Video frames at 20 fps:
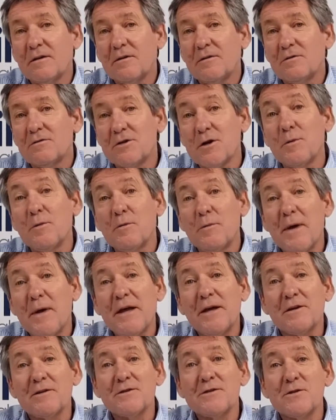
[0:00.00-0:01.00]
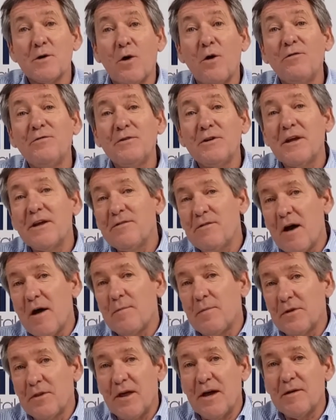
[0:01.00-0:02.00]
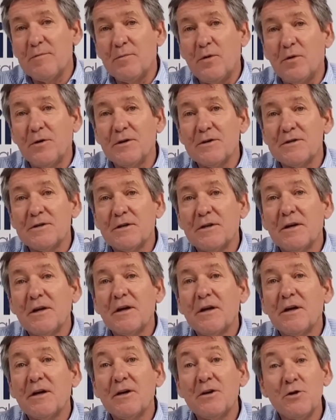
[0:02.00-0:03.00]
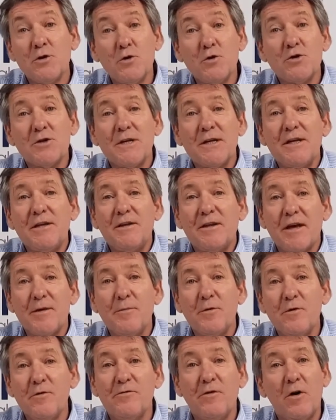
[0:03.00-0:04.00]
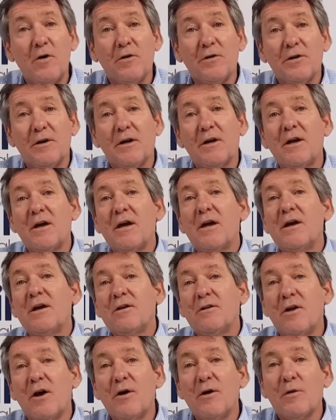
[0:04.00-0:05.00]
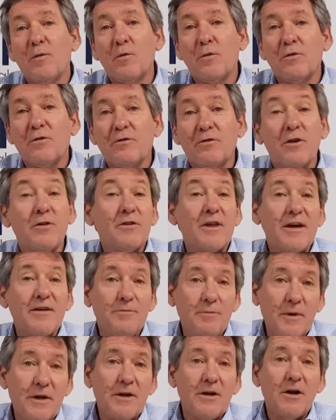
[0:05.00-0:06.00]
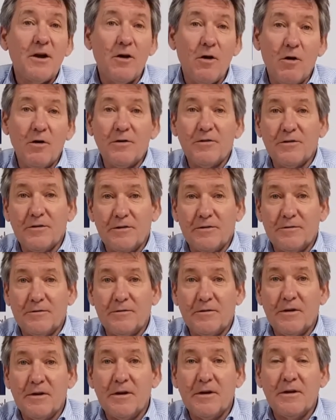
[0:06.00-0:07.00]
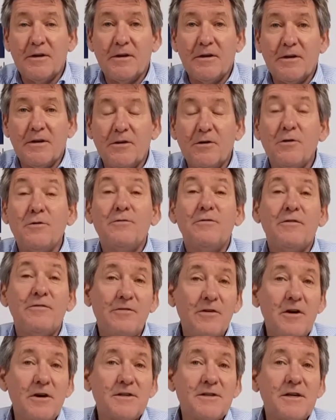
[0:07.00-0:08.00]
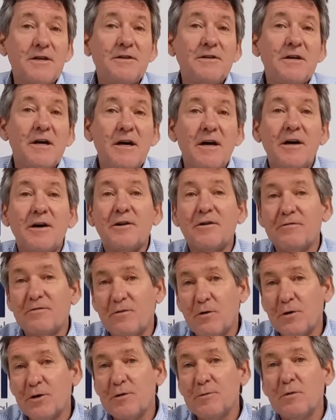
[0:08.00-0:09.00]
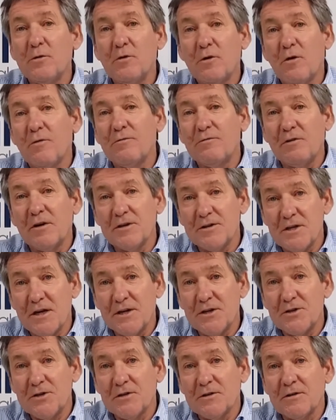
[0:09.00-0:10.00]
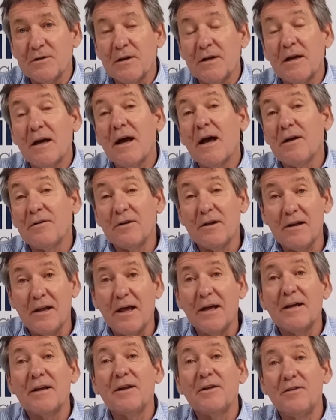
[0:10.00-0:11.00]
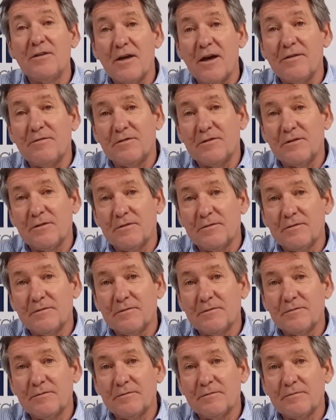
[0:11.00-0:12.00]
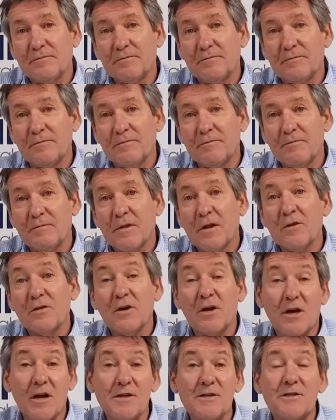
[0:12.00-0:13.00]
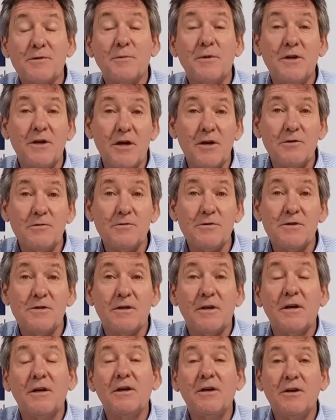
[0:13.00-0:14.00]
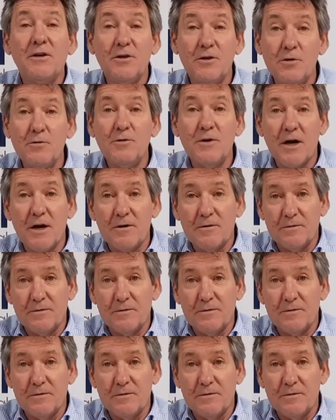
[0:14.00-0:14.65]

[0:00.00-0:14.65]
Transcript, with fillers: Troublemakers often give up at that point. Usually they move on, knowing that they've been clocked. You've averted an avoidable confrontation and a likely theft. The customer knows you know.